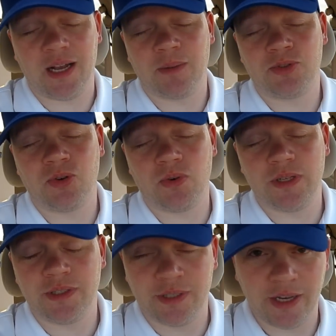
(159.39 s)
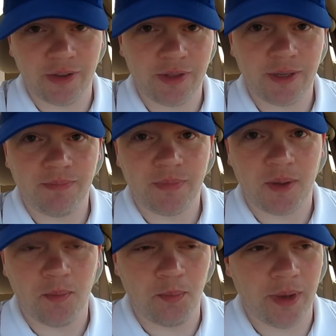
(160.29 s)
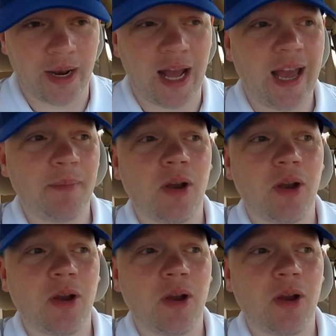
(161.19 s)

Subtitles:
now I'm sure this is healthy, but I'm